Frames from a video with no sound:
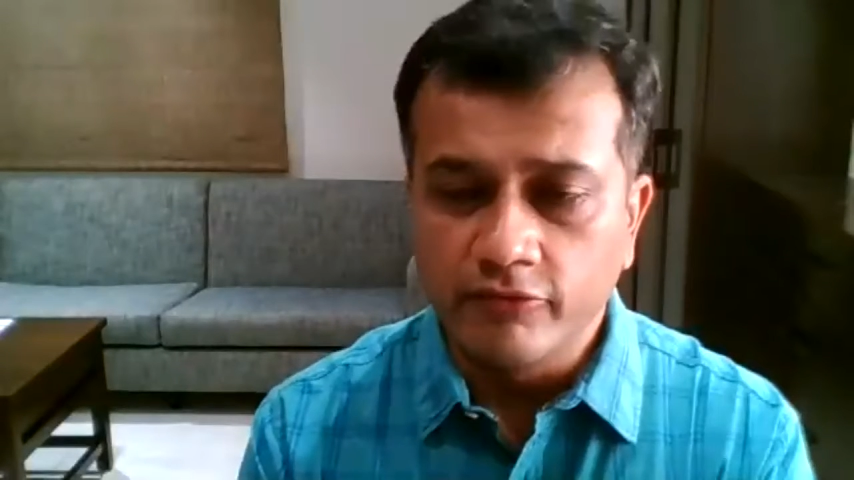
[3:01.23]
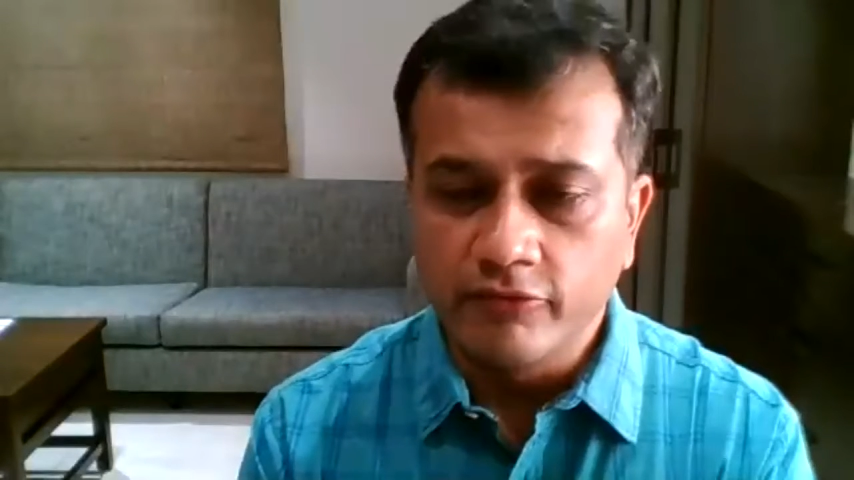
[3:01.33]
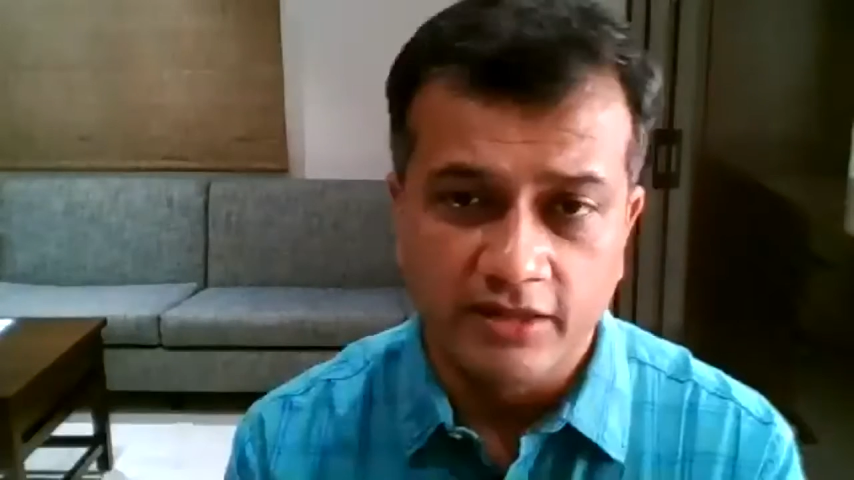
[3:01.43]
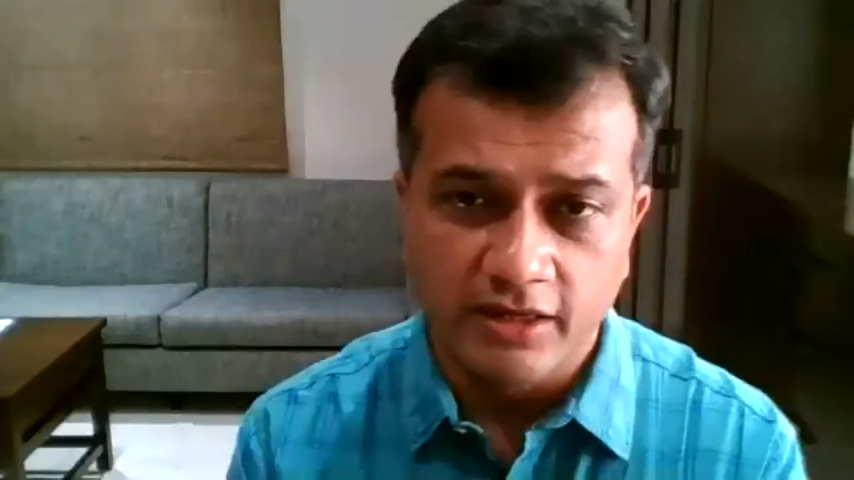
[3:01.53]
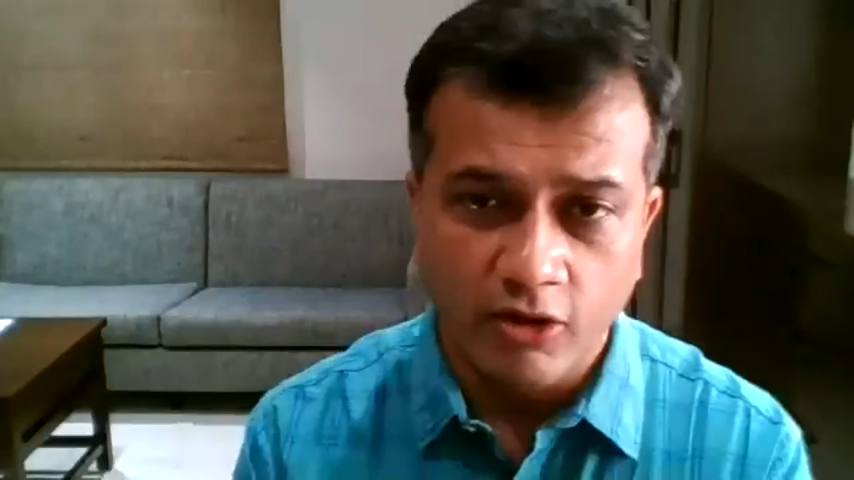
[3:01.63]
or
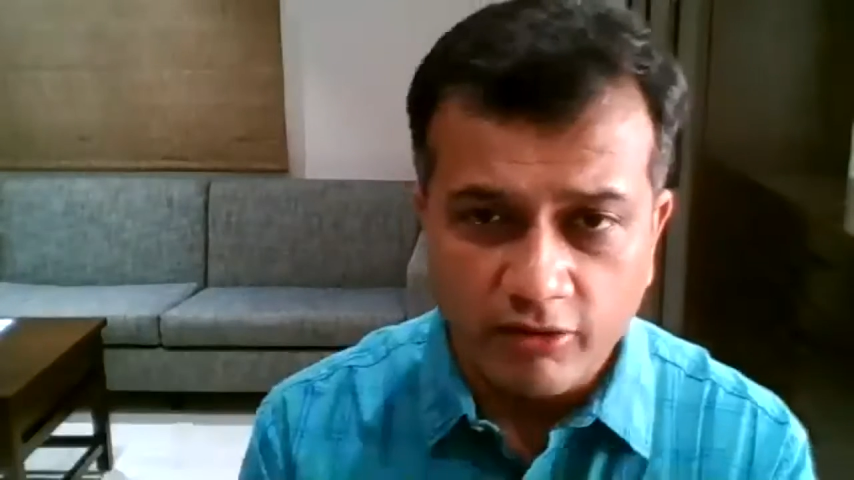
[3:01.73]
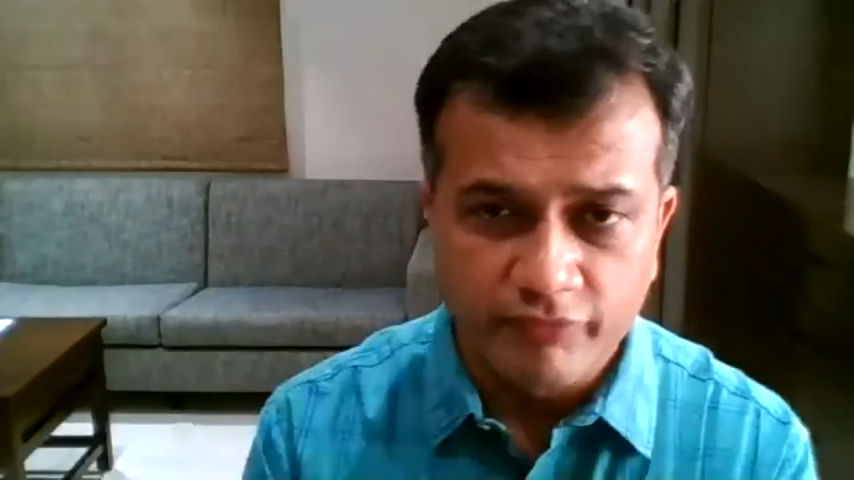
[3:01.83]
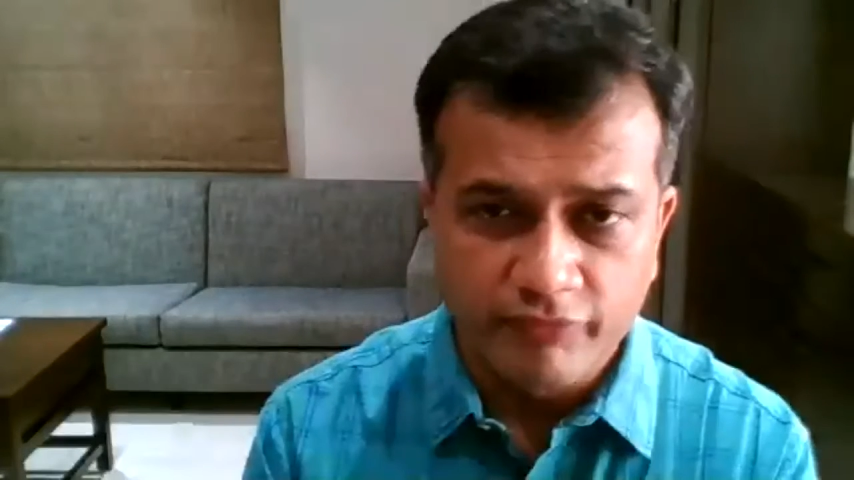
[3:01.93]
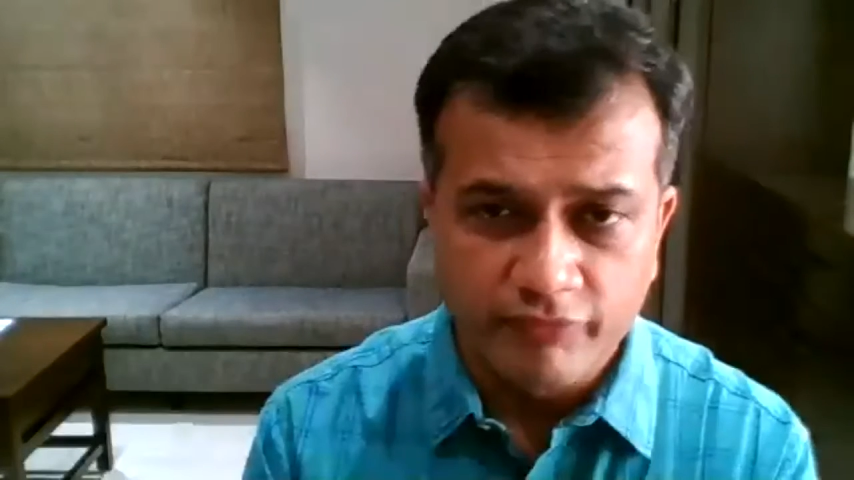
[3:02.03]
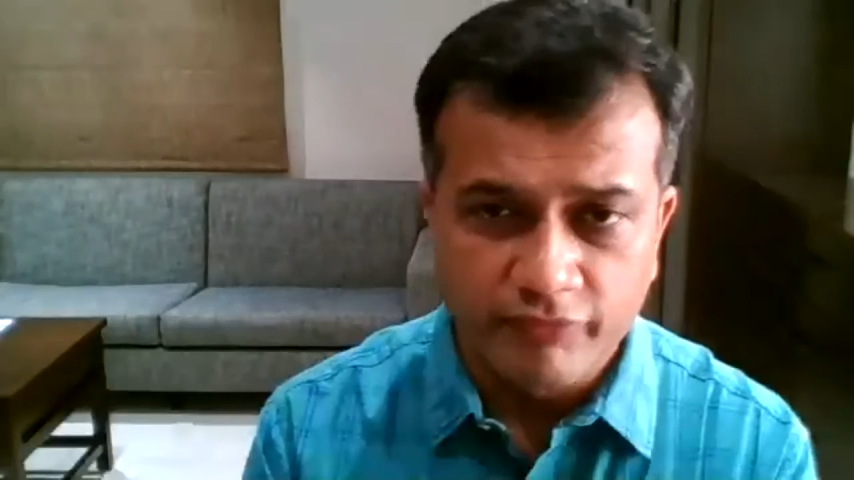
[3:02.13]
rather all
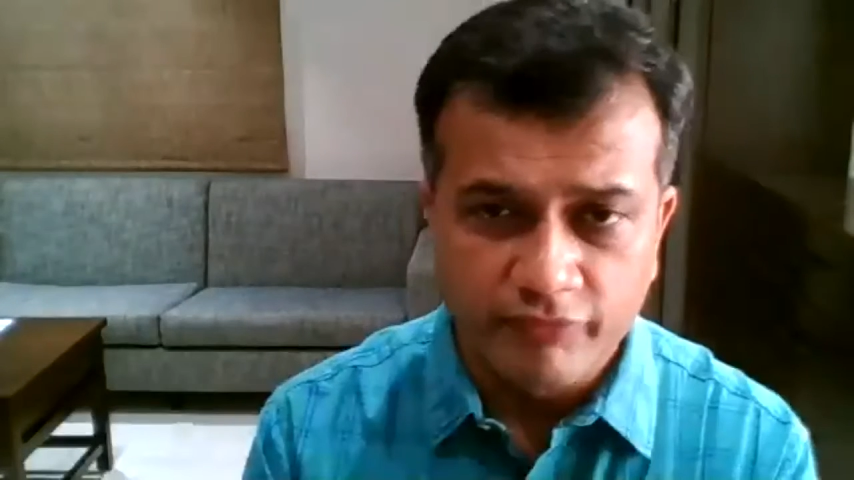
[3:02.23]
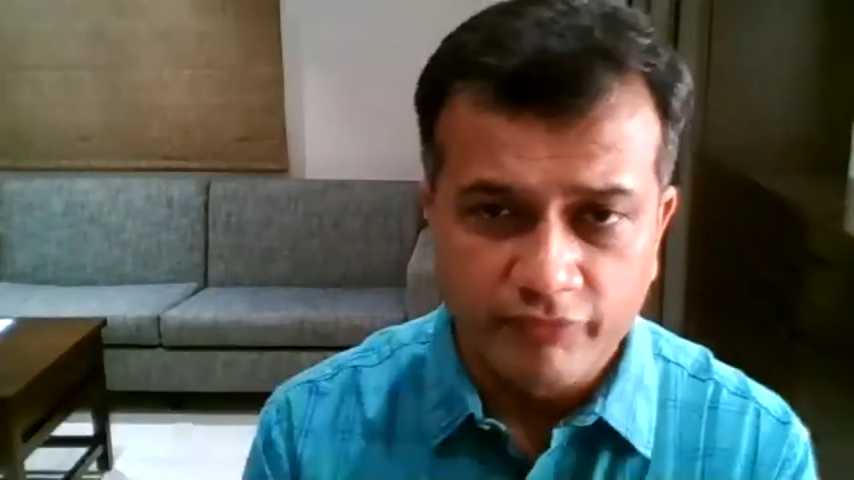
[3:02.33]
of you must